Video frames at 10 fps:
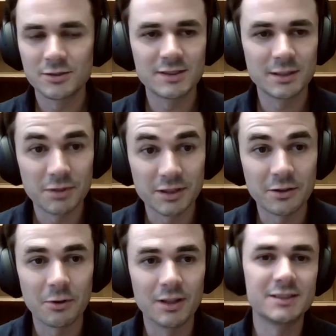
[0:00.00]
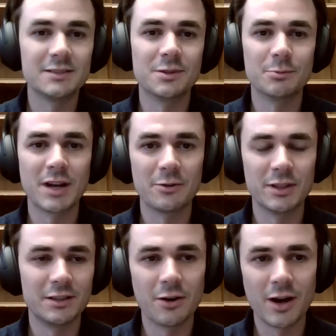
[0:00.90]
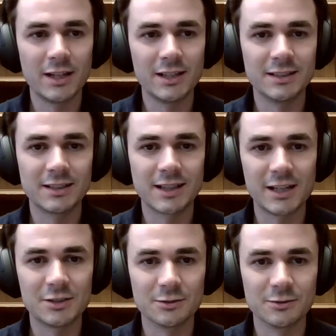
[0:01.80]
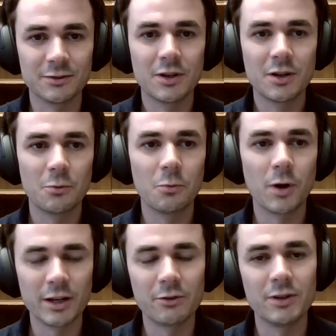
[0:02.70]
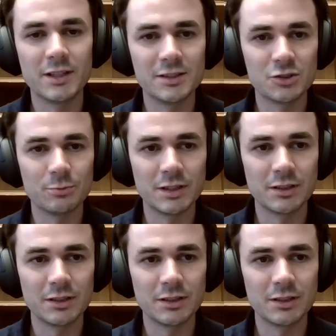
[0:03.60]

simply the quality of the brownie, not any indicator of what ingredient should be